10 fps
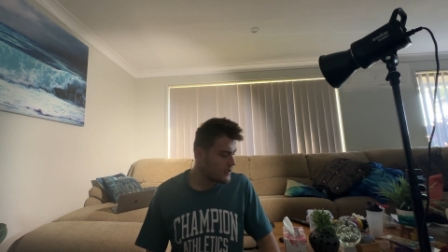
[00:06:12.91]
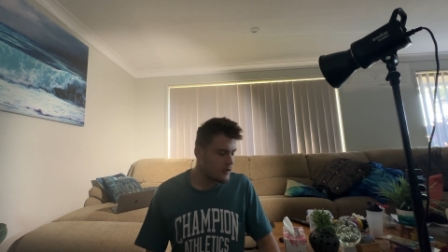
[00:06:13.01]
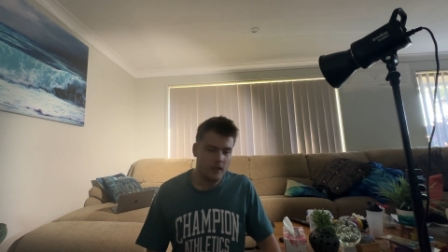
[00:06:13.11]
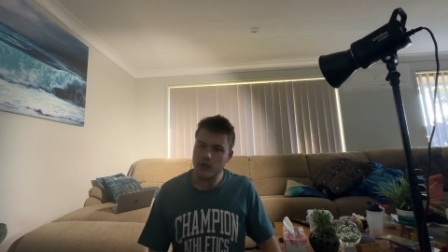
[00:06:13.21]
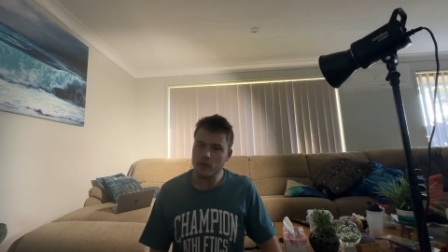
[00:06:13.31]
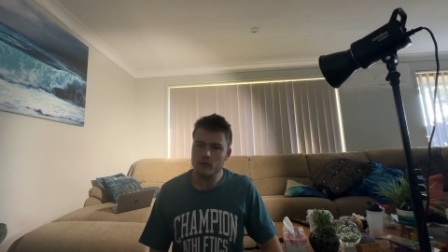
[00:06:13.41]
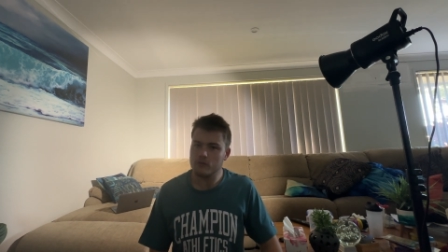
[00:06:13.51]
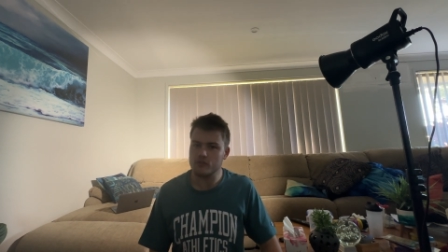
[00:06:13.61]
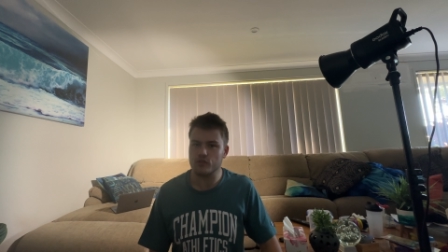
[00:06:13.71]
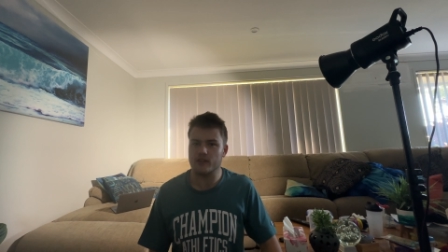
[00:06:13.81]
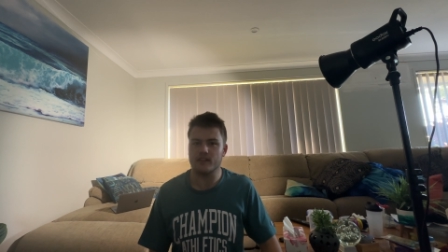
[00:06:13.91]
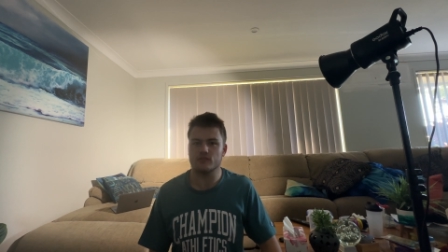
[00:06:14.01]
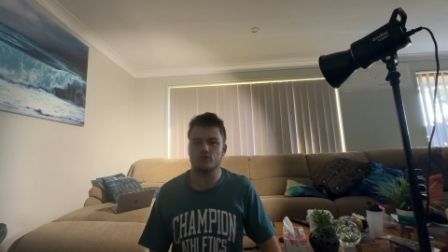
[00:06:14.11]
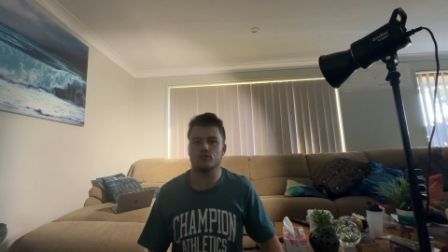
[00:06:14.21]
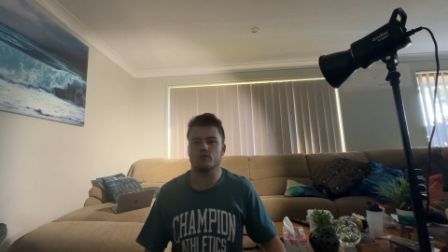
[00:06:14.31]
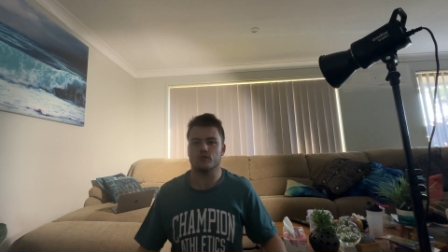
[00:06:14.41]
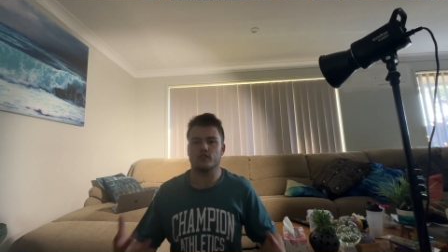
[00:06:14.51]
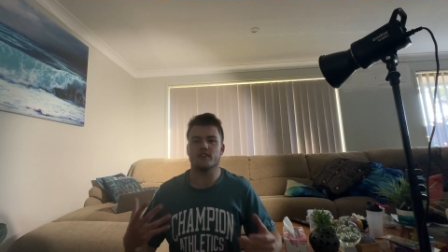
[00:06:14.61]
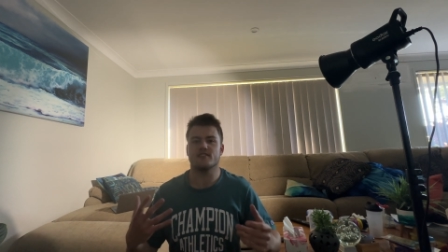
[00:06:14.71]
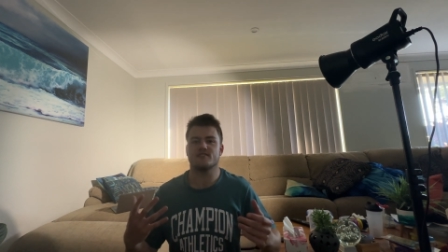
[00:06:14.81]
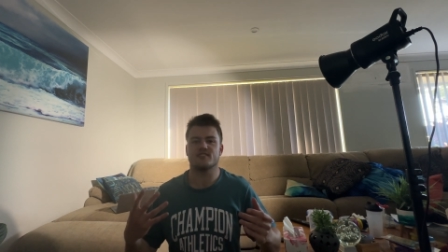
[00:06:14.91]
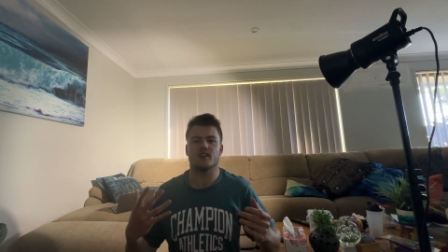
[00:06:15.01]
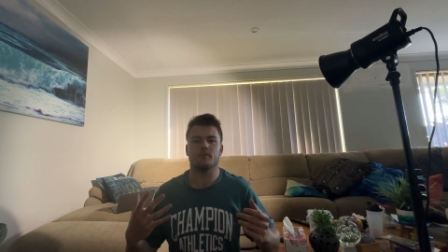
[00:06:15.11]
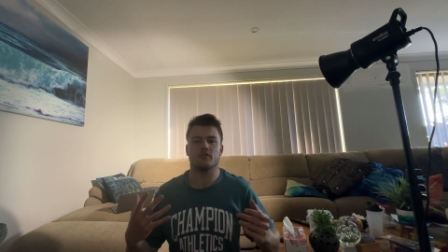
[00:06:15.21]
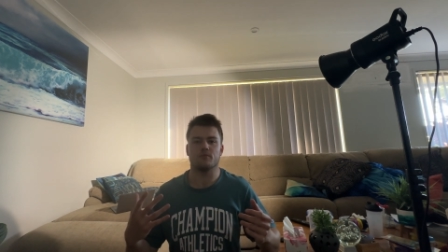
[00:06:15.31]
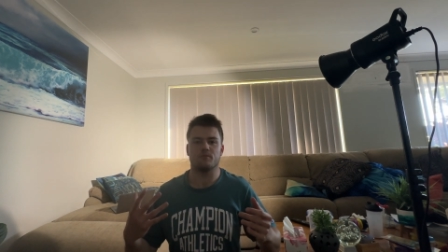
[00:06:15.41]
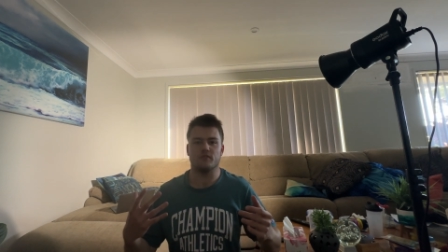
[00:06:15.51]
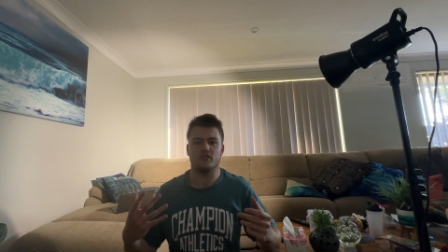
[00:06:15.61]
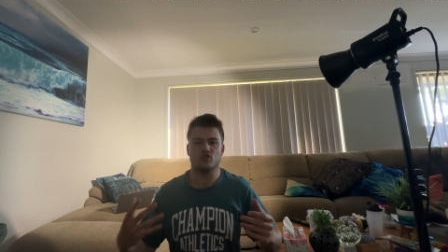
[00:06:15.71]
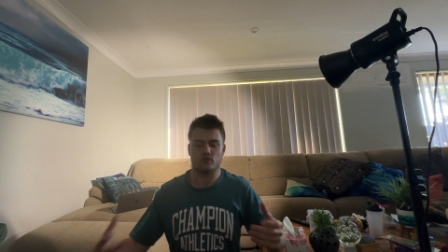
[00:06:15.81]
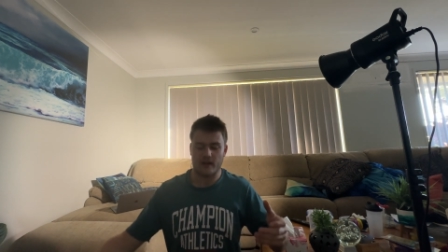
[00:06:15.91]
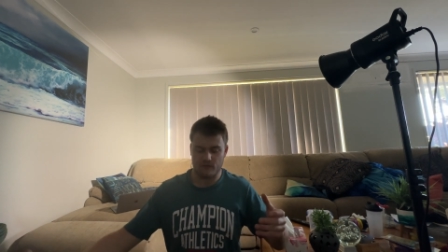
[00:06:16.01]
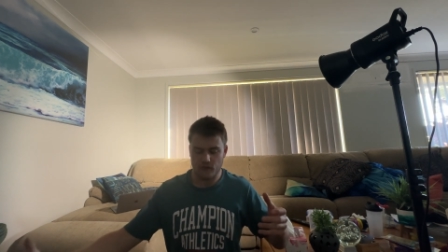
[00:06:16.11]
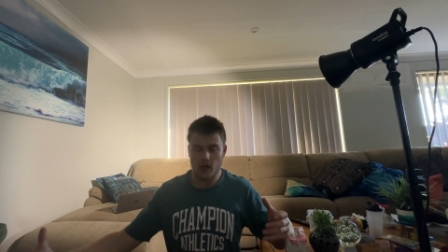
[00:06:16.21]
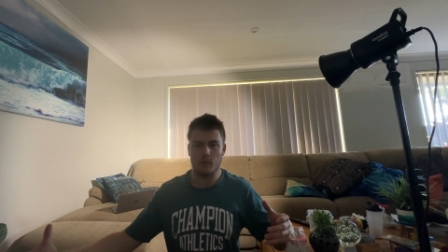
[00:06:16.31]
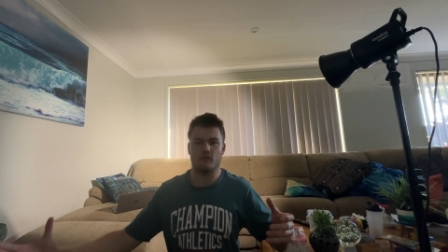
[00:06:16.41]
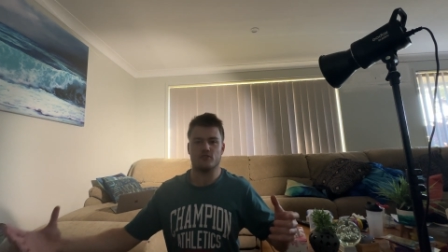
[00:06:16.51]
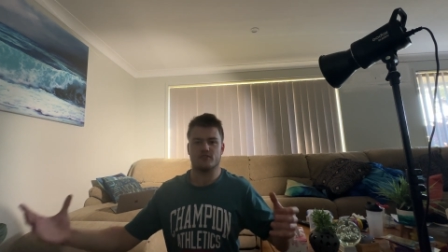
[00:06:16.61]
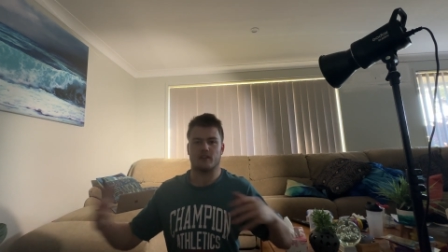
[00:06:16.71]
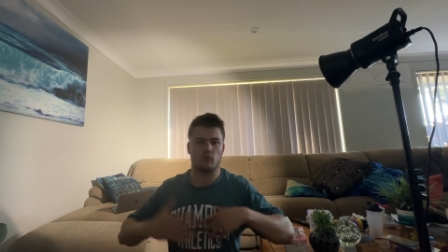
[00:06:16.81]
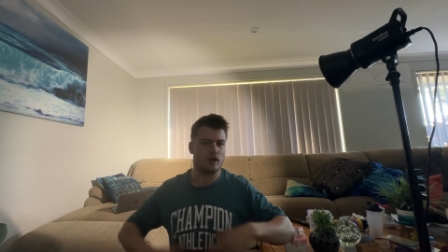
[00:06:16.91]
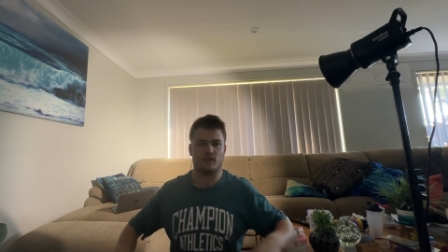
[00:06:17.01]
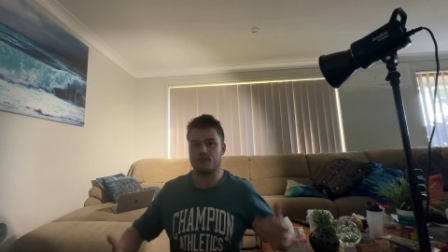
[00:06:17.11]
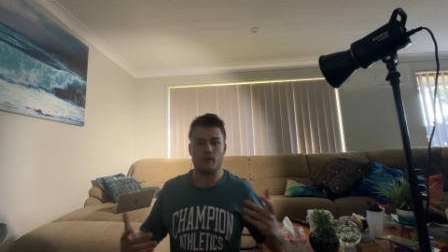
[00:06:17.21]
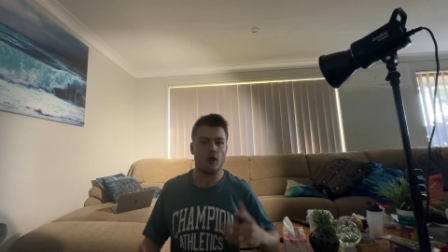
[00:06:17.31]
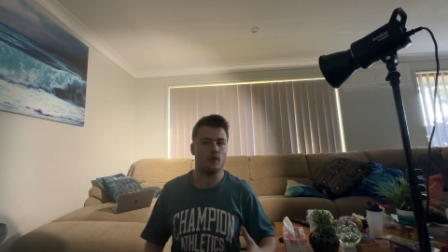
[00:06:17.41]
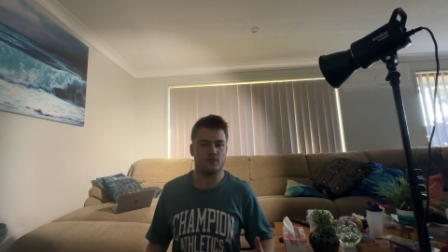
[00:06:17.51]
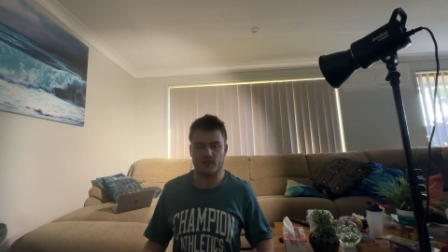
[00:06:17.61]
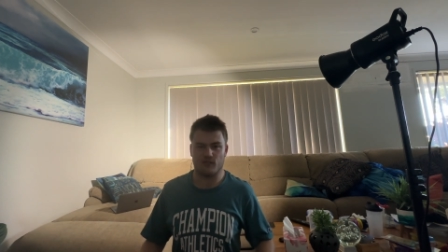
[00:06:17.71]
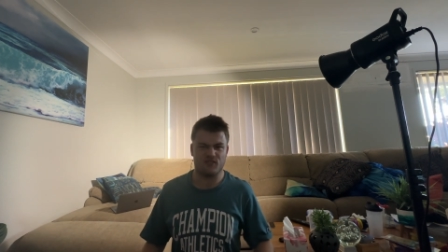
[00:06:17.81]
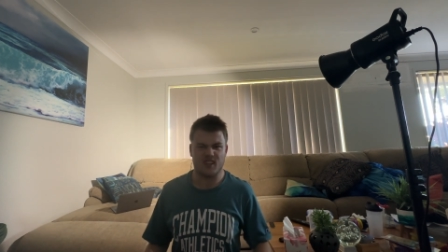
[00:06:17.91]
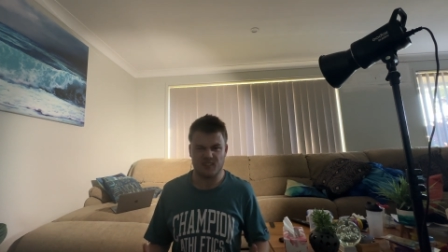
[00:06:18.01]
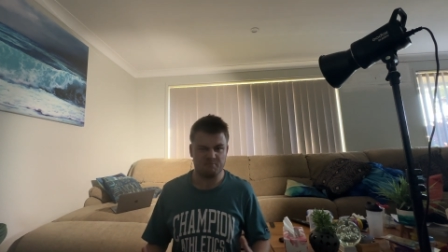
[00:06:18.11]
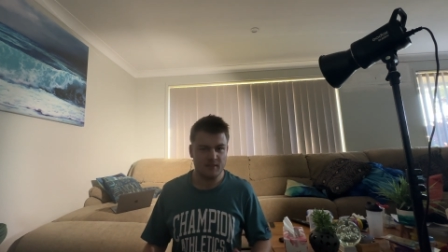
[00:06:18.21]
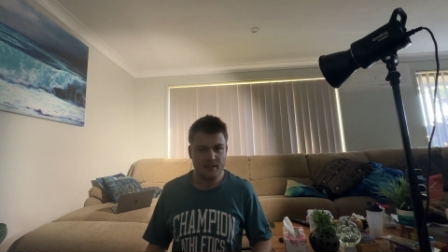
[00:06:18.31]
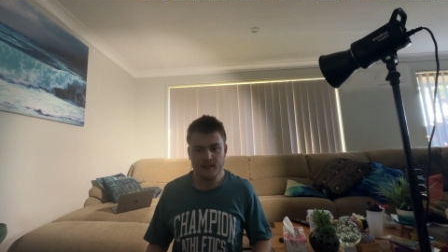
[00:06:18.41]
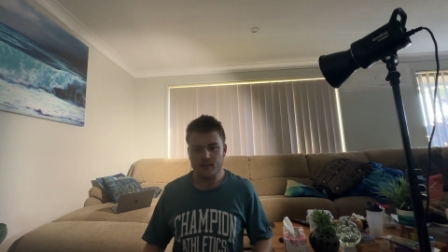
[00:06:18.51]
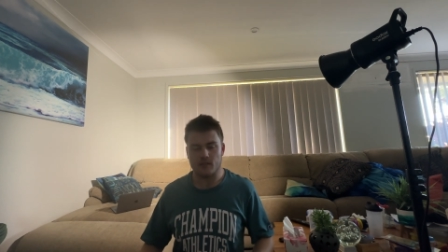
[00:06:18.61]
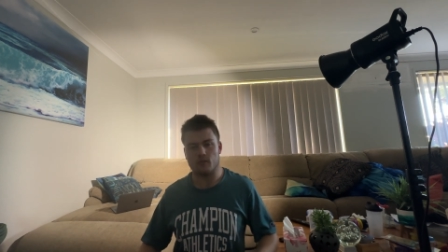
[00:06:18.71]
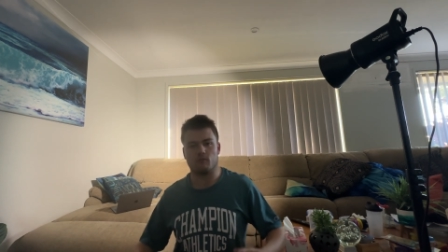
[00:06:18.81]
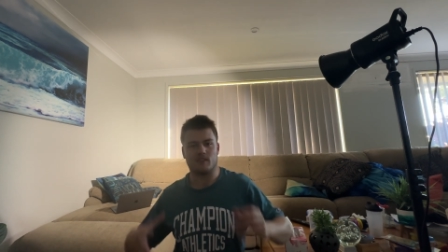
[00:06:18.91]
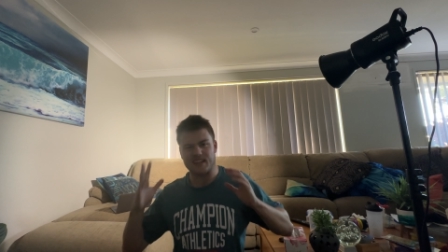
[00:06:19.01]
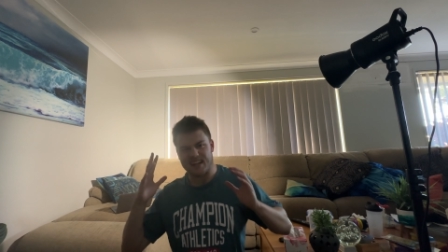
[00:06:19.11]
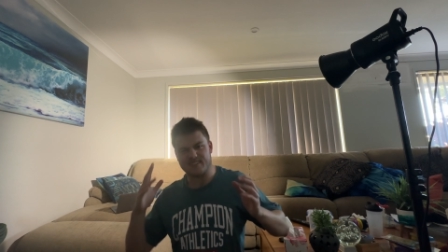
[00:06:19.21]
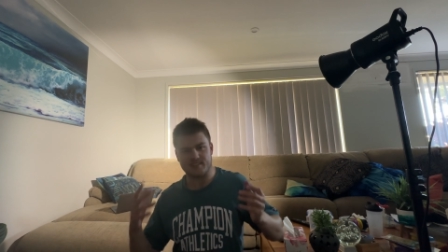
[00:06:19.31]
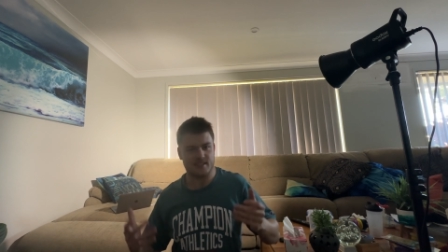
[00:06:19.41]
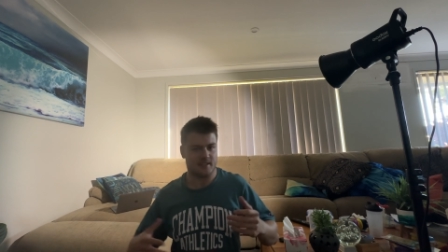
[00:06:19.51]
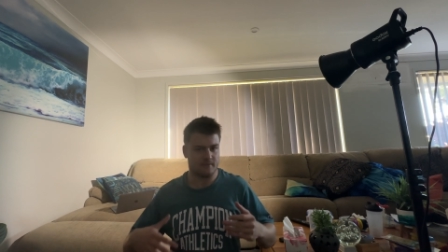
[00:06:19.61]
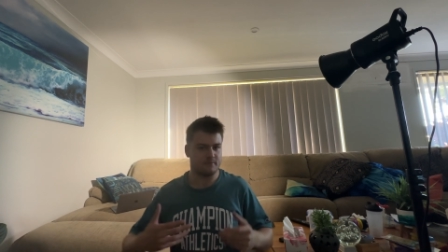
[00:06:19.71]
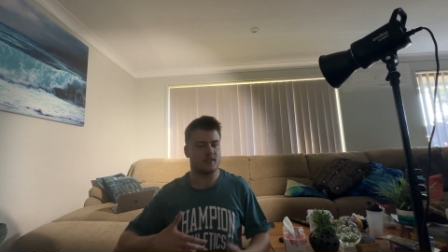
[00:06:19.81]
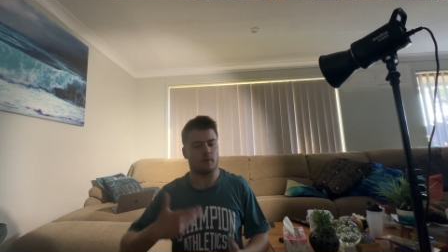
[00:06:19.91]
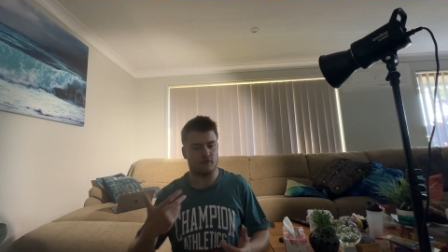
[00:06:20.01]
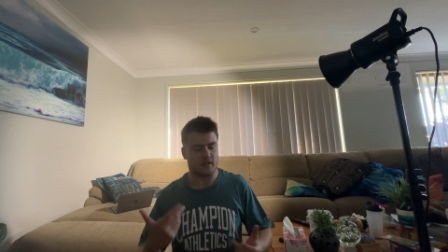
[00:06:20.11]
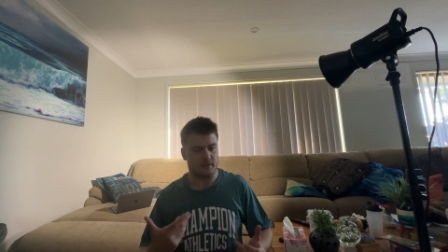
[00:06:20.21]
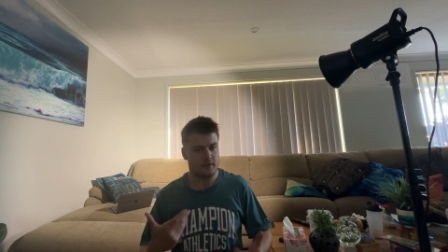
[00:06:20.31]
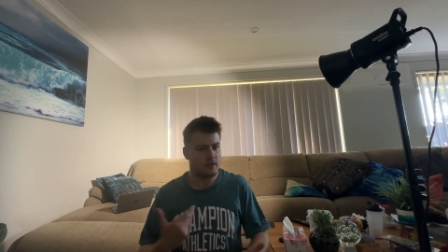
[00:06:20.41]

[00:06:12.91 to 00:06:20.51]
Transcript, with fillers: you know, we're just trying to get, we're trying to set up the, the straight vibe of just like working from home sort of thing, you know, relaxing type of thing.